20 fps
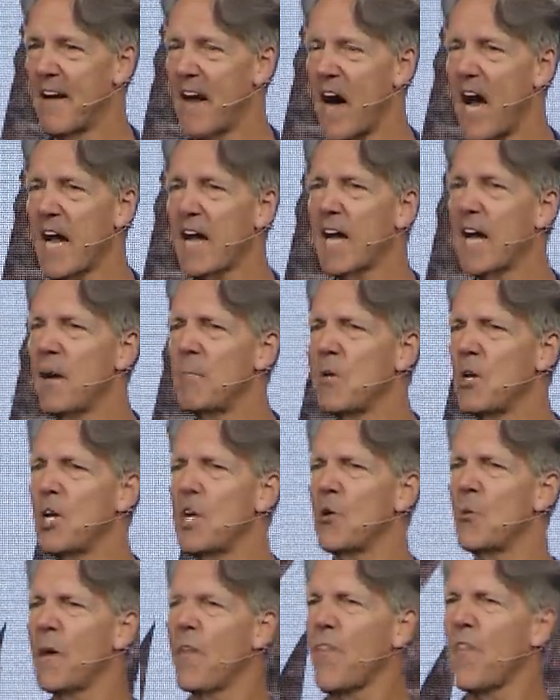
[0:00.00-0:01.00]
I come to
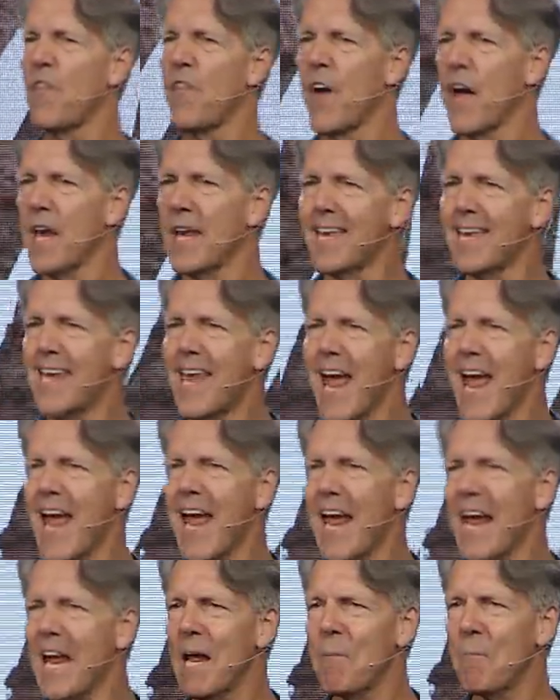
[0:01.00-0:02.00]
you in the
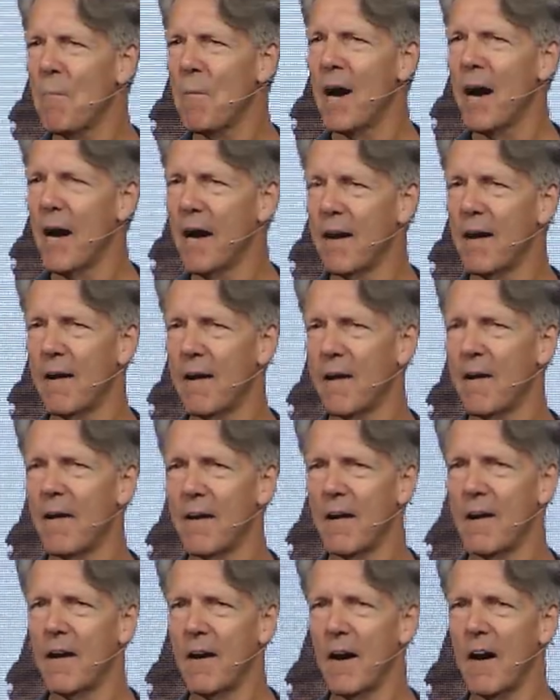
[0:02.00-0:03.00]
name
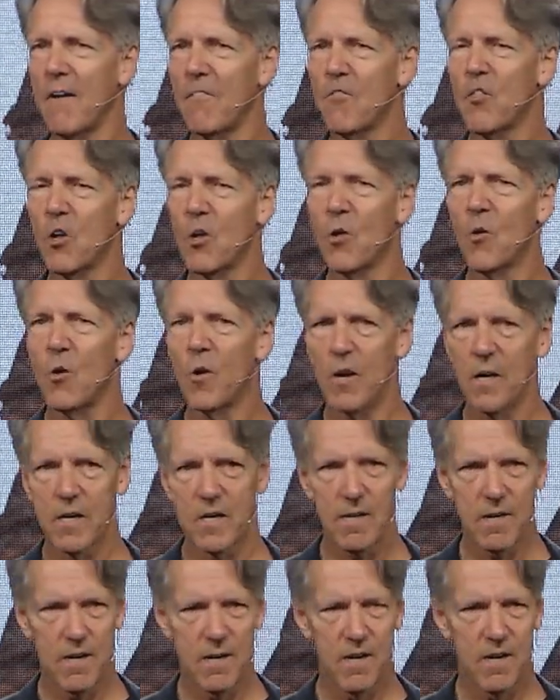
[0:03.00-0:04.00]
of the Lord.
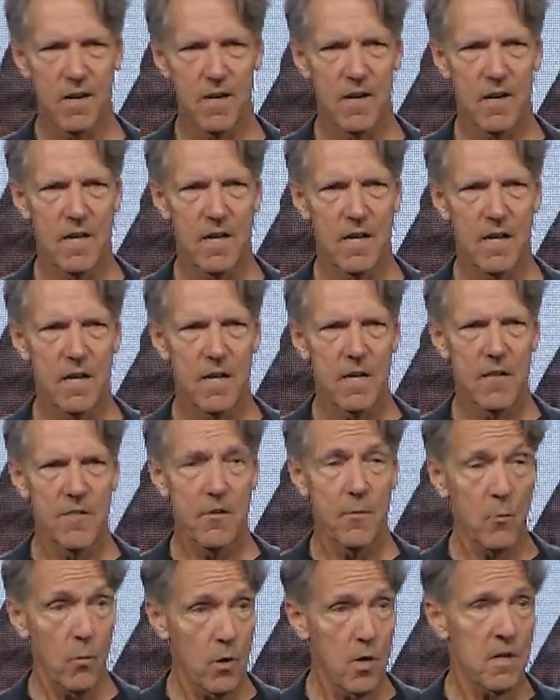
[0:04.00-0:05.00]

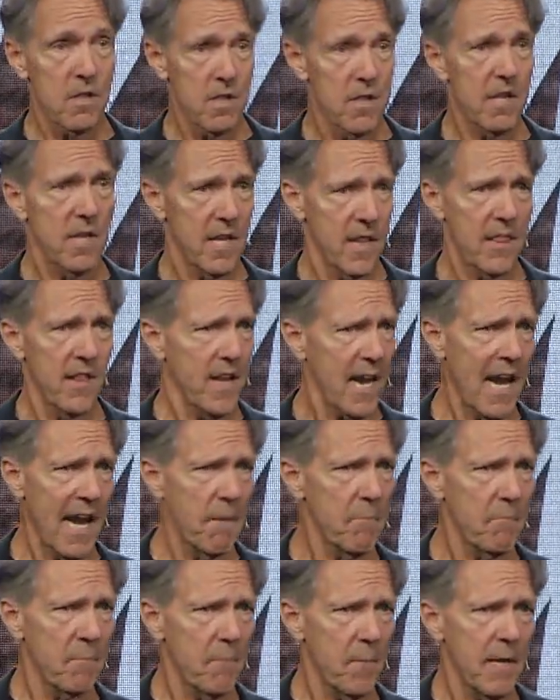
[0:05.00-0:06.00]
The word, the, the
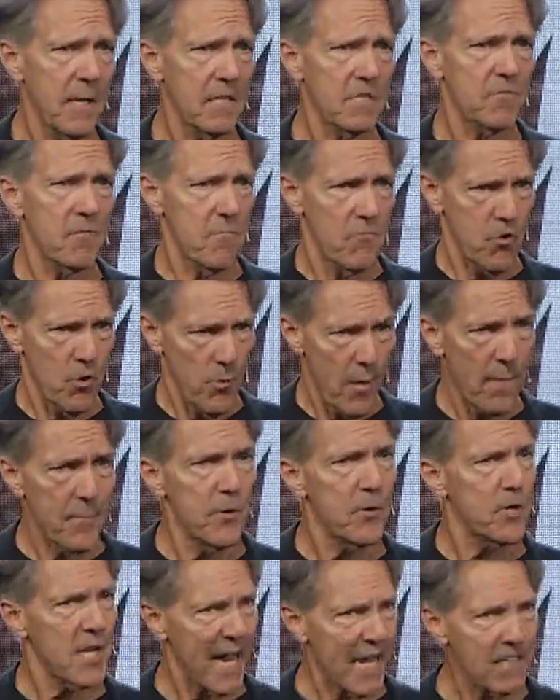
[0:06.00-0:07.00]
name means the
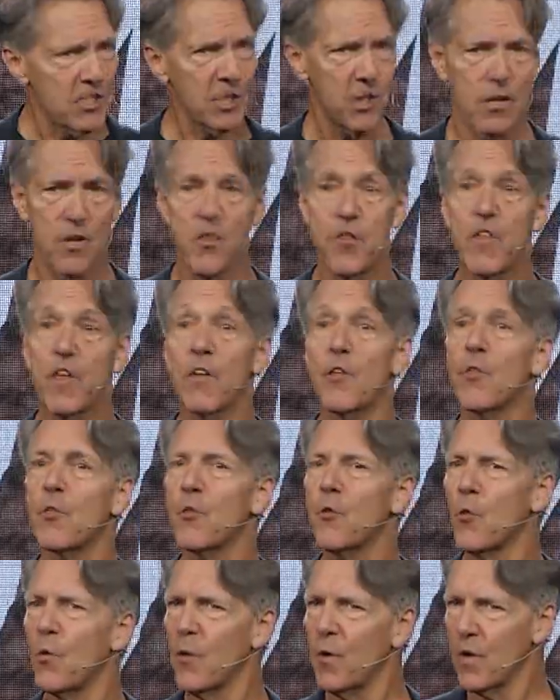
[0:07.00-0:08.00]
reputation, the
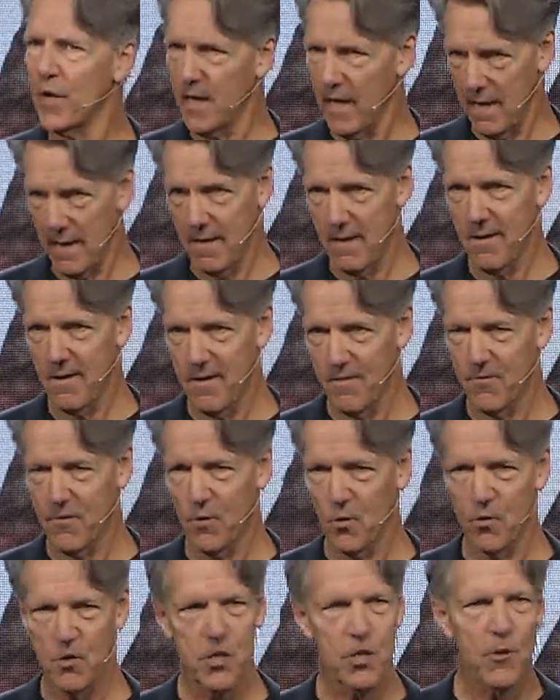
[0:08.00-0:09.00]
authority of the
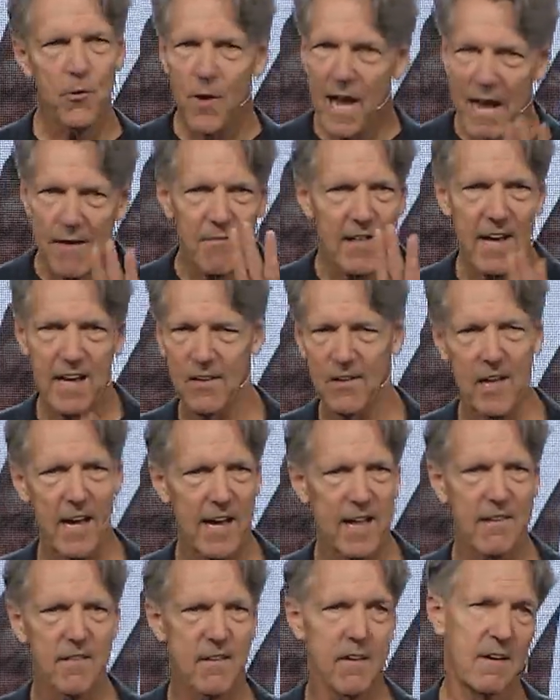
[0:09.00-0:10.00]
Lord. You don't have that,
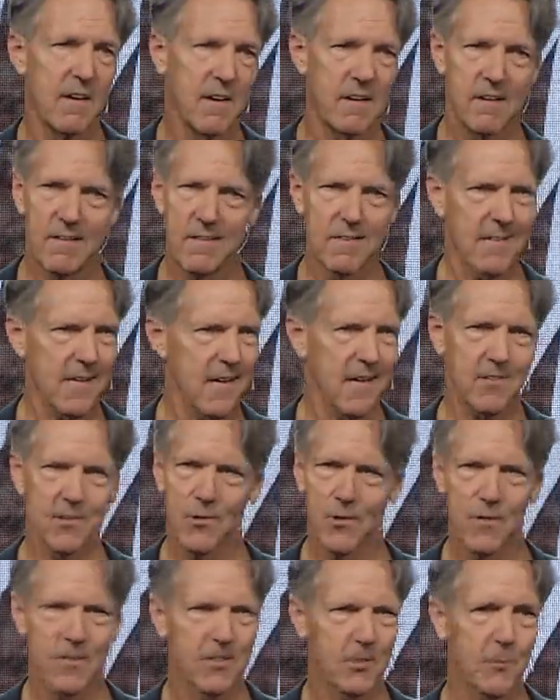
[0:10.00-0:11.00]
Goliath. You just got a
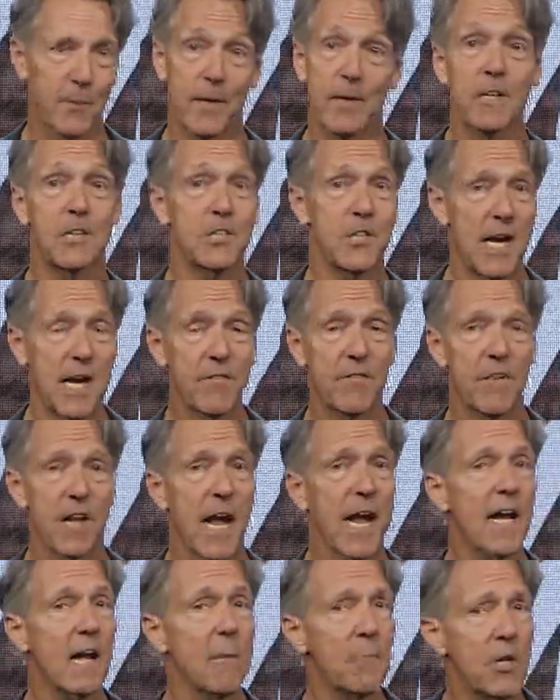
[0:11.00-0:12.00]
sword and a spear and a javelin.
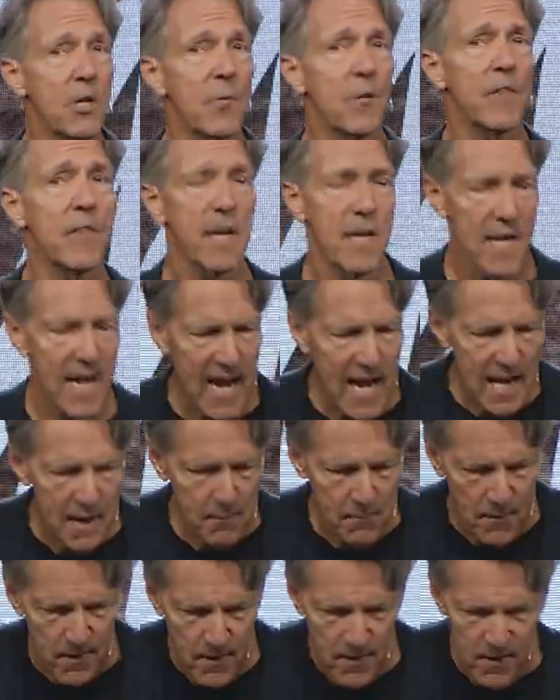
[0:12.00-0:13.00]
I come to you in the
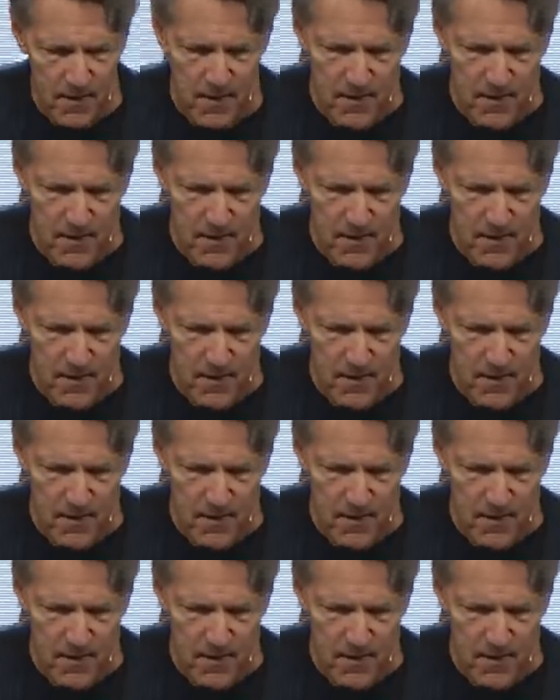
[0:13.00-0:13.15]
name